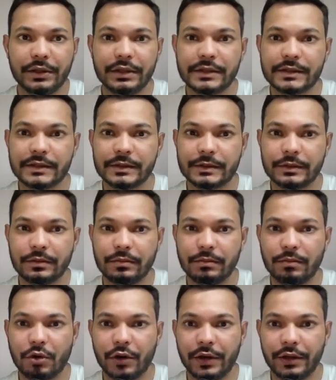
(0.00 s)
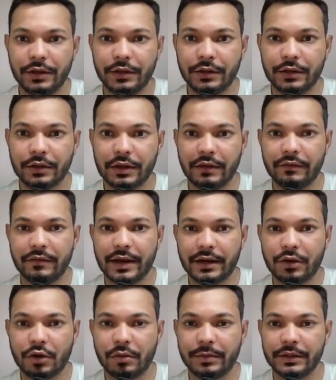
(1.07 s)
this body, in
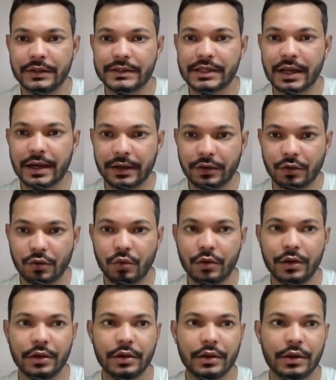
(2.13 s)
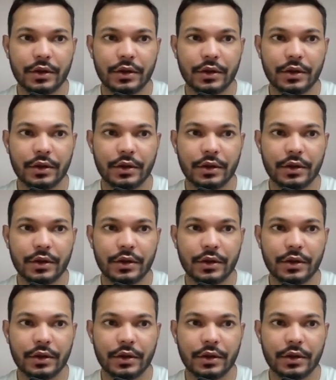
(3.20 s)
fact, copy this head code,